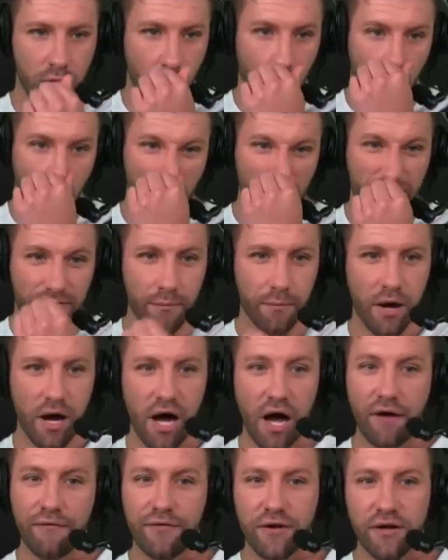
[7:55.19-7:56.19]
one from
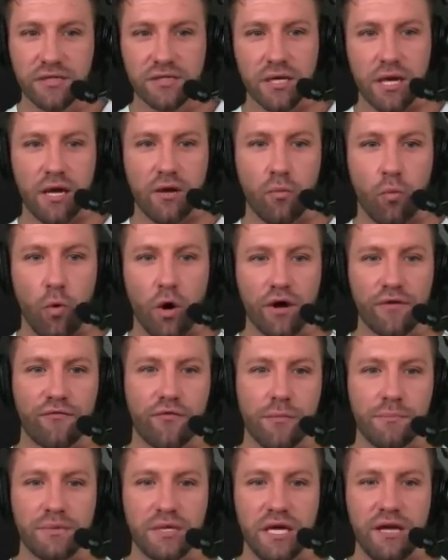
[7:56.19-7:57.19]
offense and one
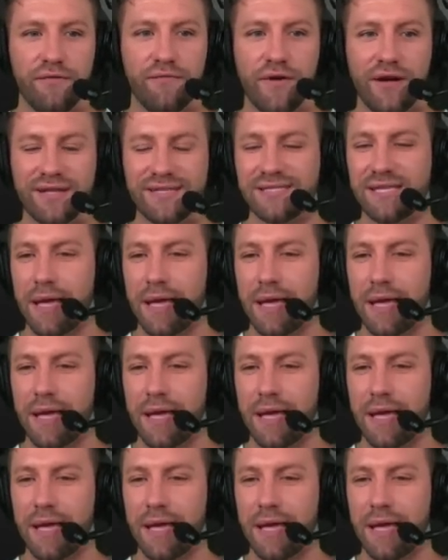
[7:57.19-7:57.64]
from defense,